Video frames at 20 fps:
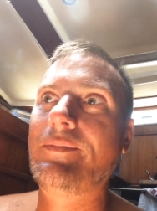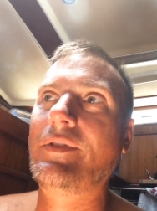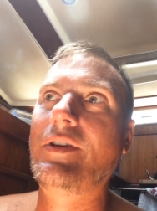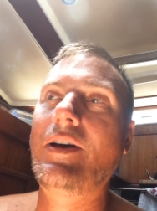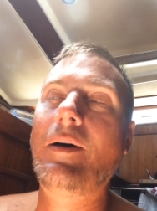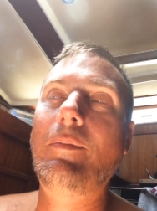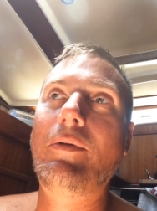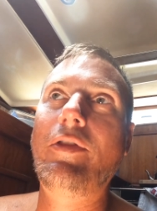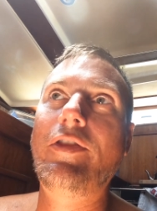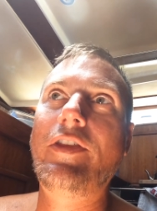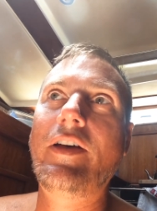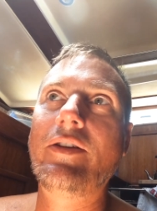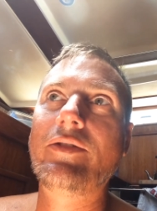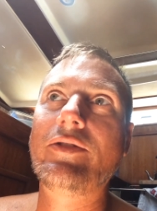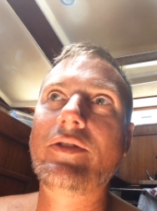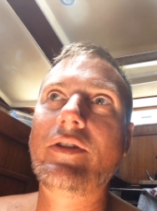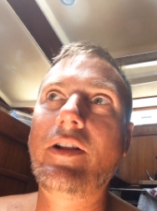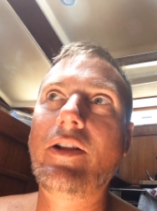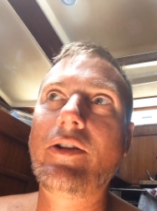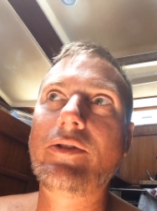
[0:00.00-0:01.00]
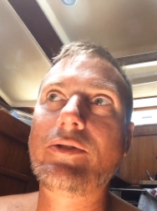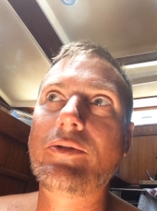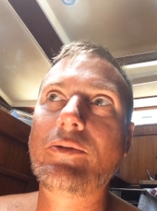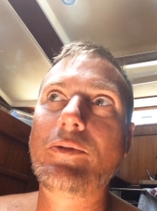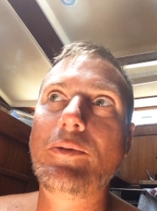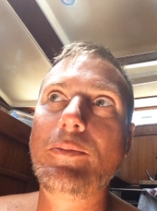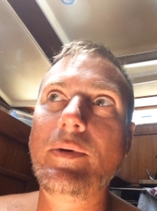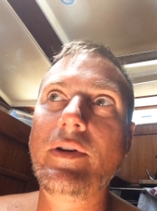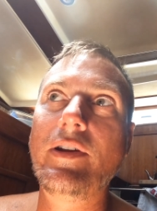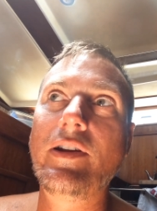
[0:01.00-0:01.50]
couple thousand dollars it
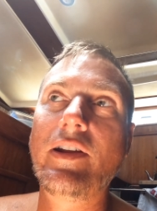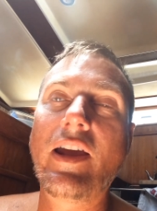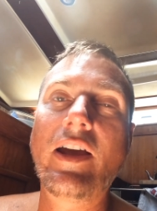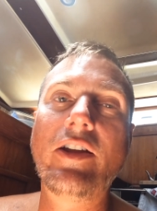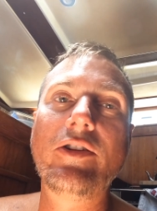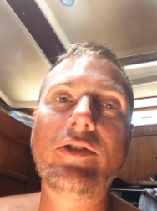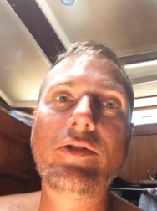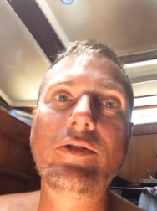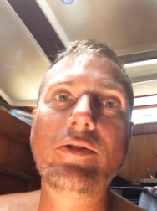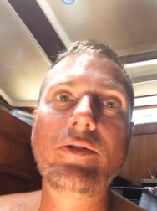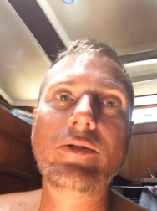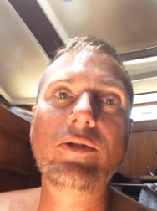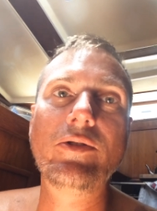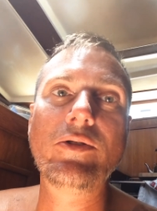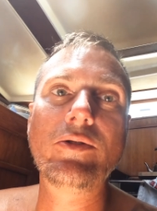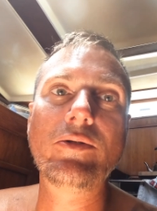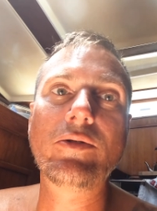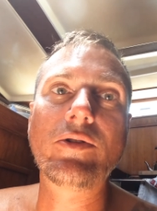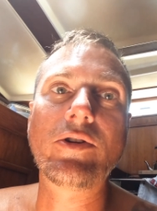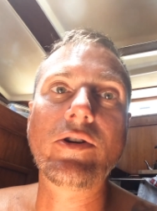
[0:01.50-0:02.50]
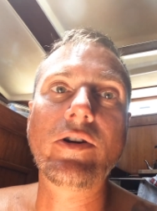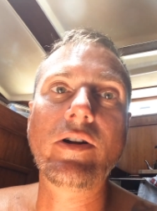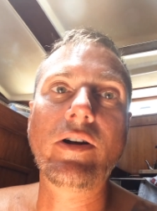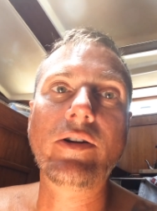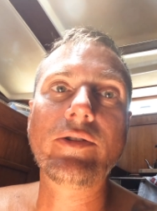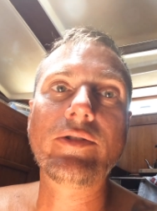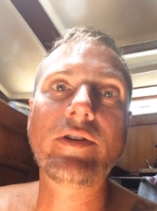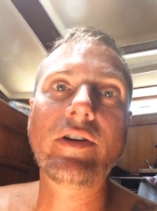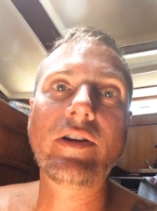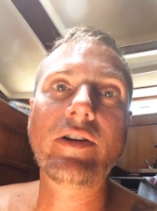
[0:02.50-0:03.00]
would be to get two new good
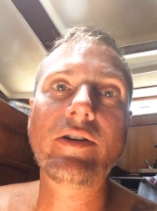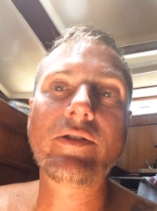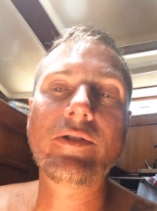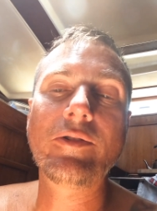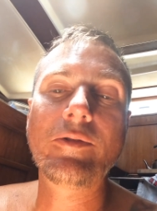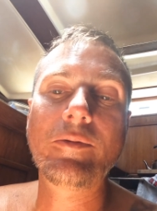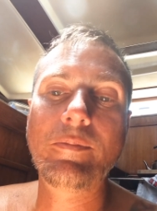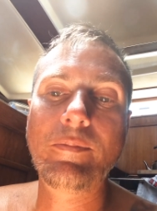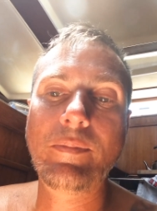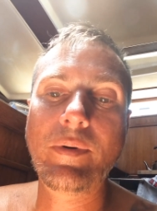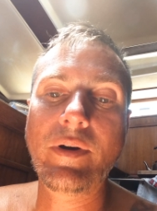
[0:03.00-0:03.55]
alternators,